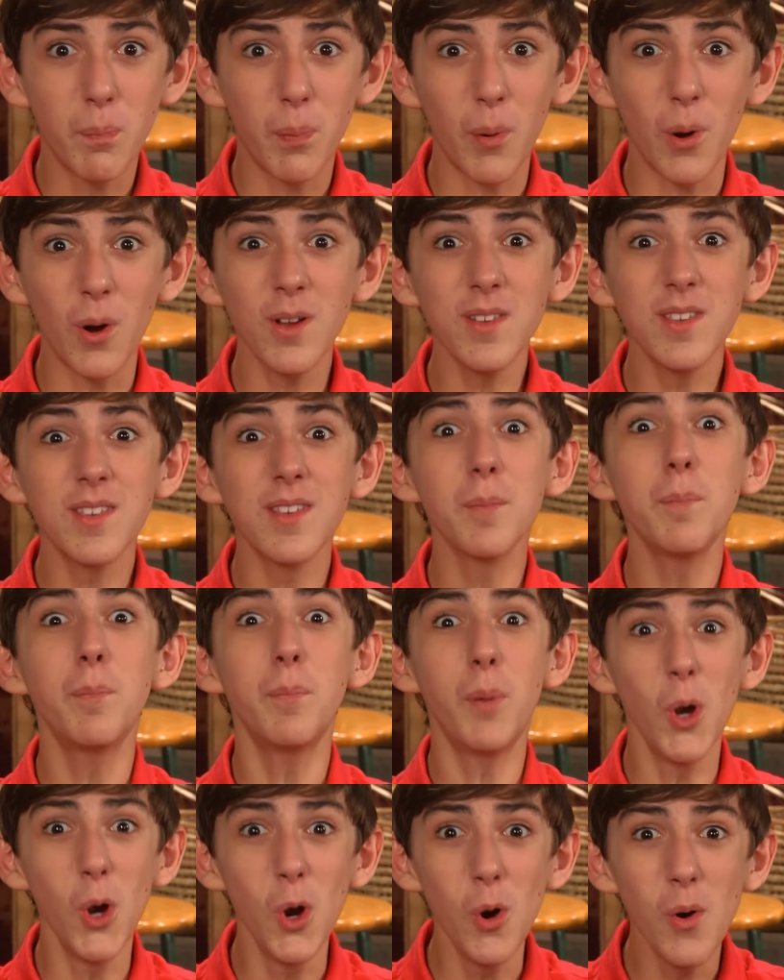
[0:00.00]
Birds
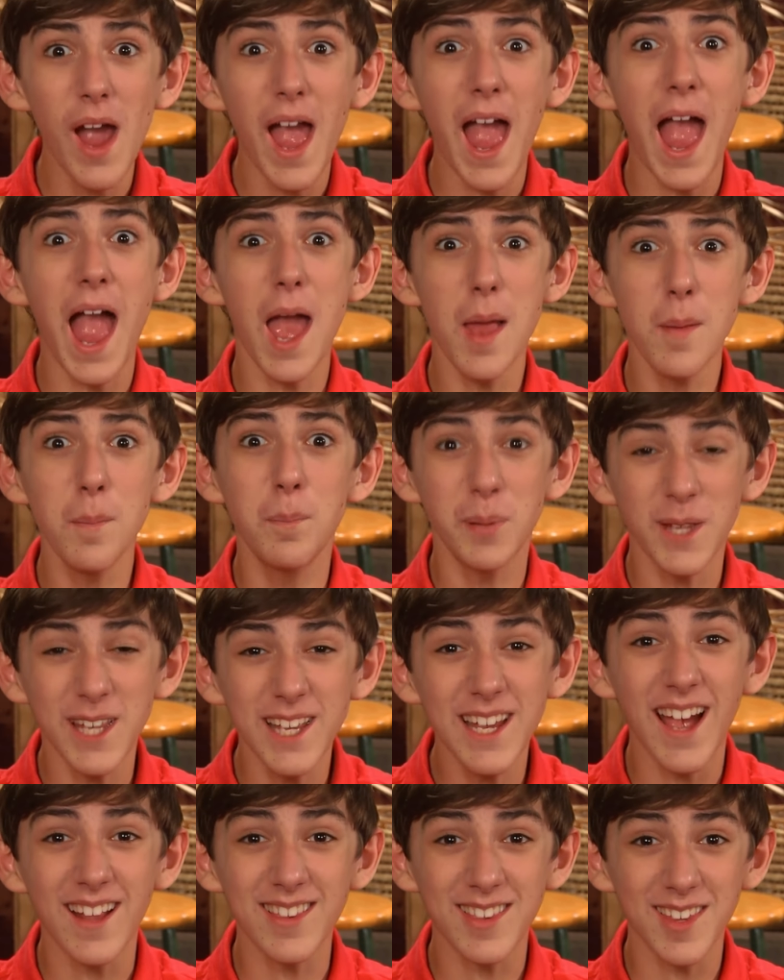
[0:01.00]
poo and
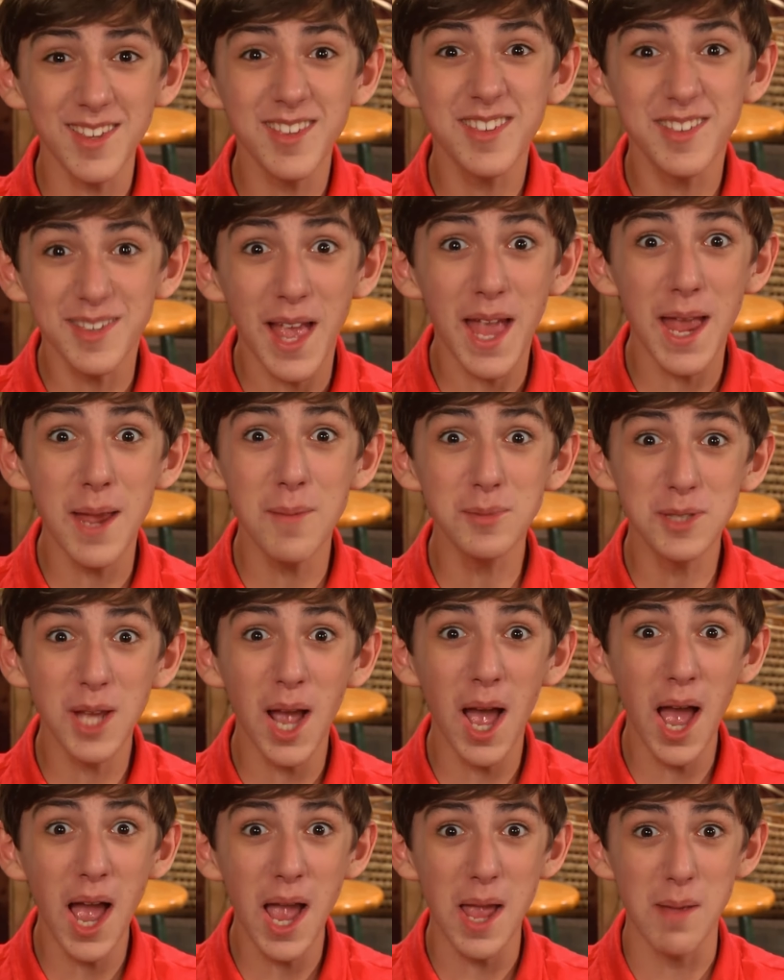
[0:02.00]
pee at the same
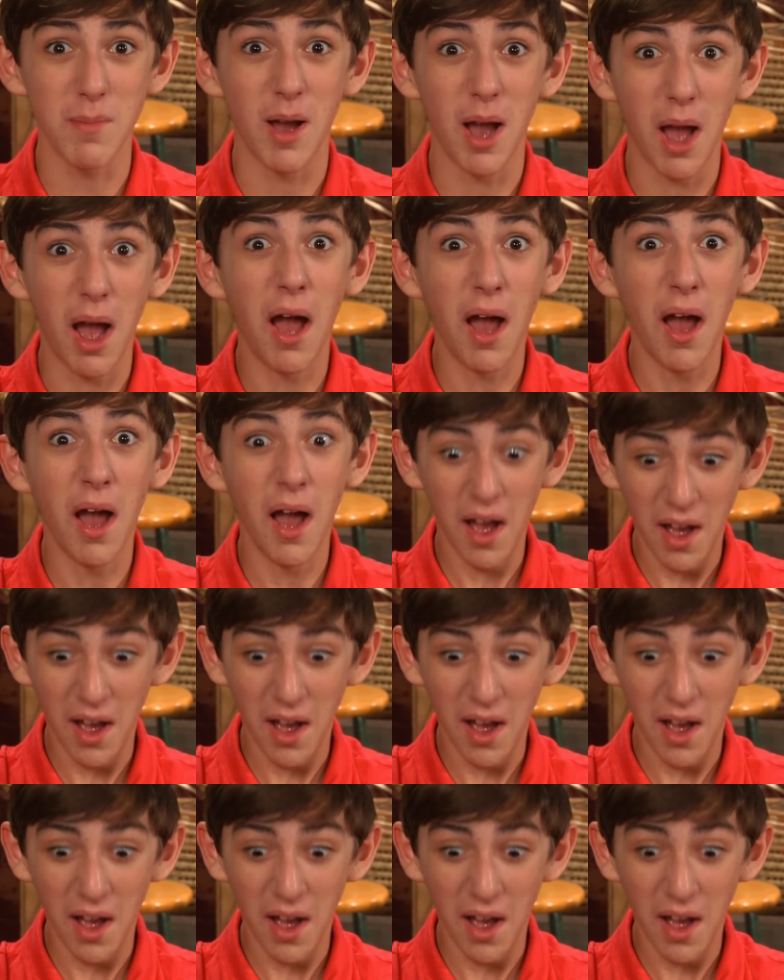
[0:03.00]
time.